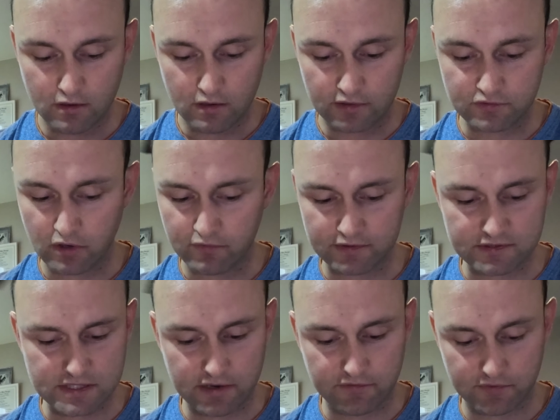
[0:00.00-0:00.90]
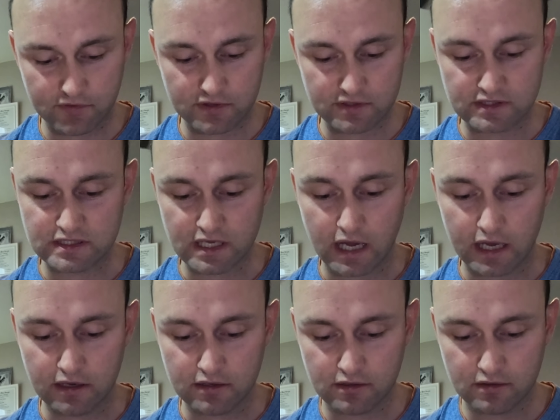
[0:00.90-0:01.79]
that's all I've got to say for the
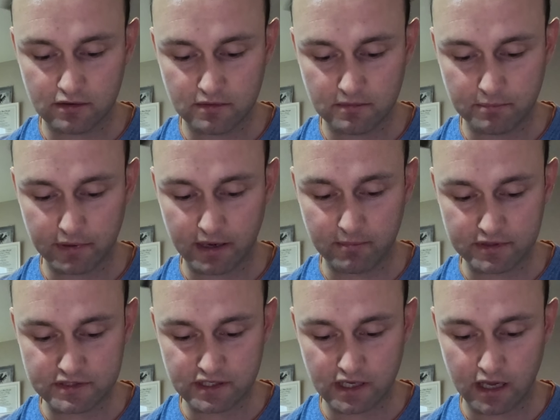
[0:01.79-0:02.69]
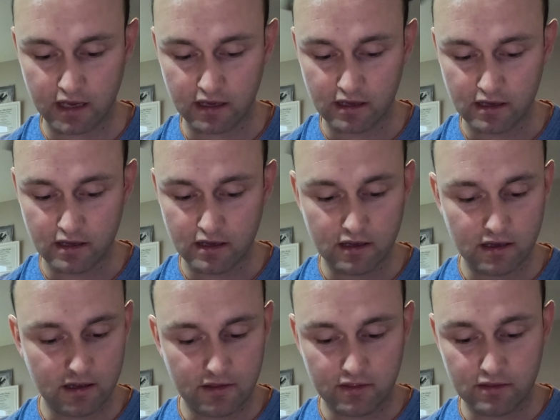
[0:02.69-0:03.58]
Zyke. But I must say,
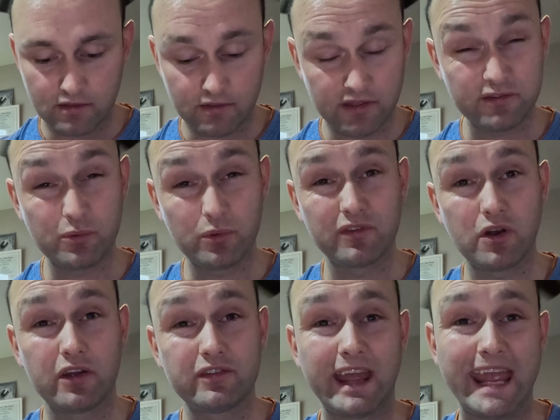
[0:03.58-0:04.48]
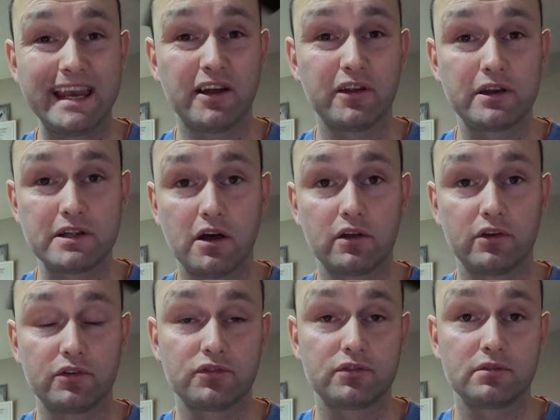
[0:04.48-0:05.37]
this would have cost
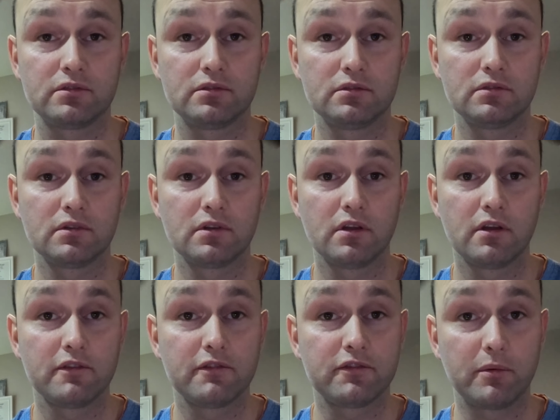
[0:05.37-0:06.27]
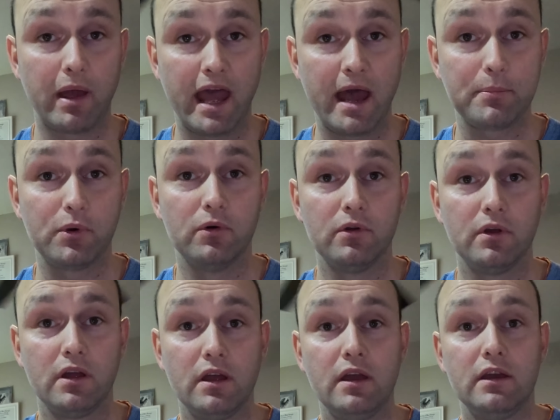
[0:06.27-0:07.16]
$800 from Apple
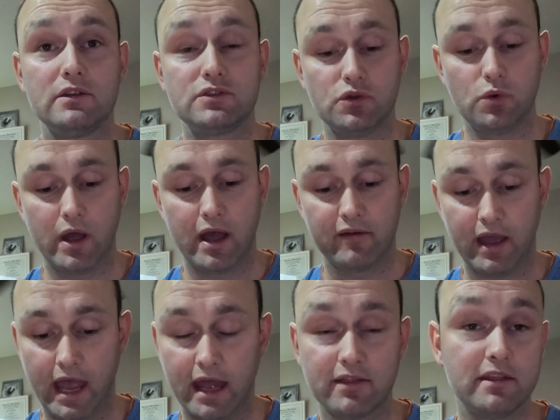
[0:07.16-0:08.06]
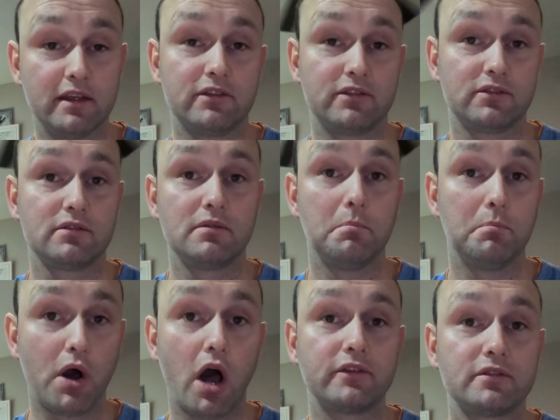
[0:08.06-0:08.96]
to have had this
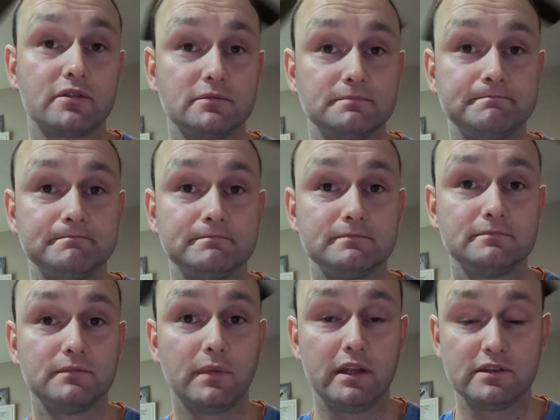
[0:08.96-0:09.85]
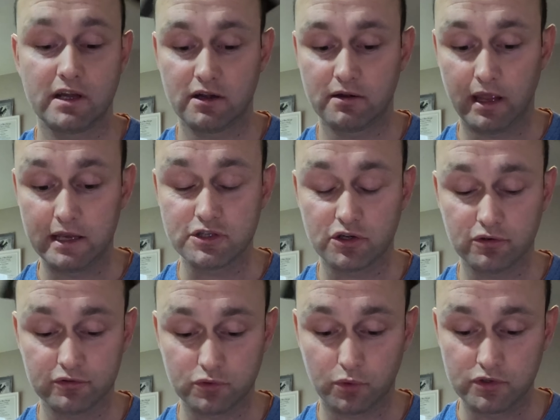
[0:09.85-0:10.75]
bought.
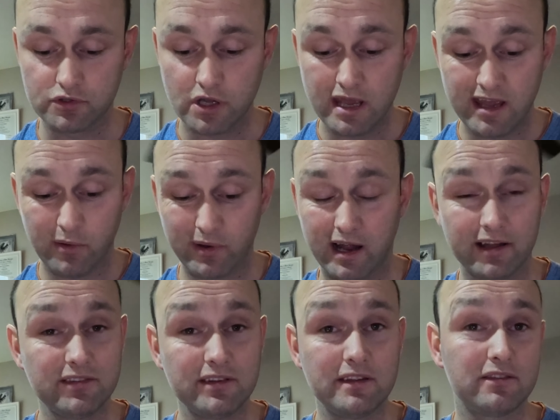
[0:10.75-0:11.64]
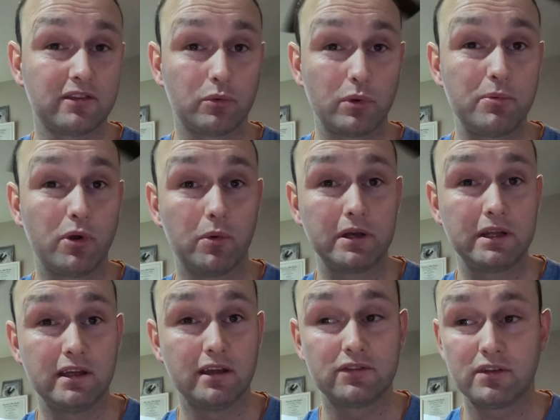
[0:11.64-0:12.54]
Internal storage. But honestly, this is 3.1
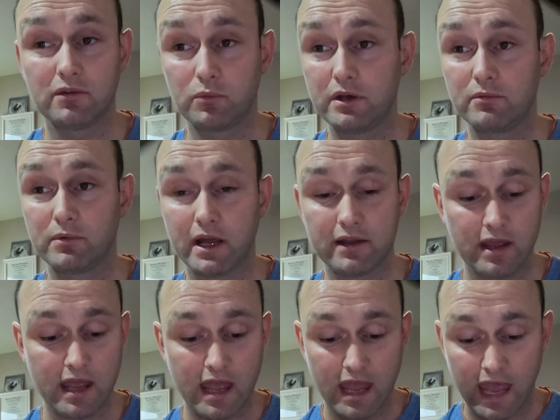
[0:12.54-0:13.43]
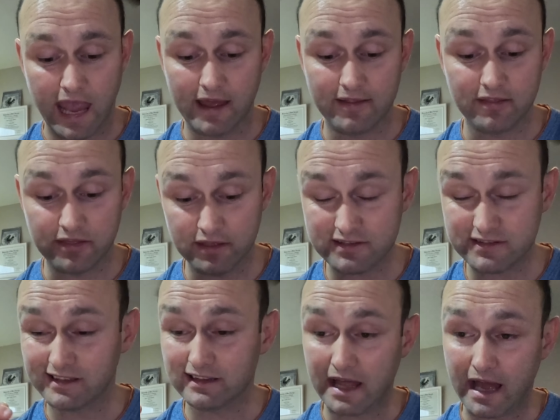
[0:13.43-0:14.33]
gigs, read and write. And this
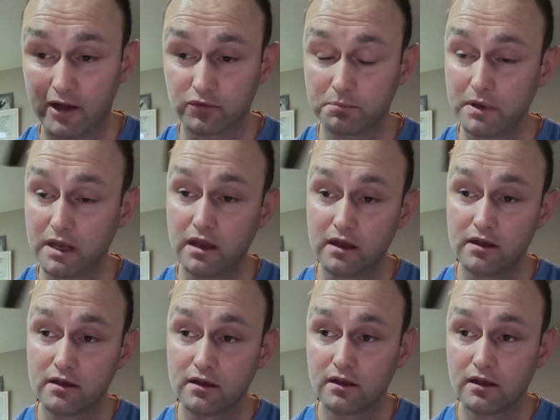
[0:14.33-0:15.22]
allows me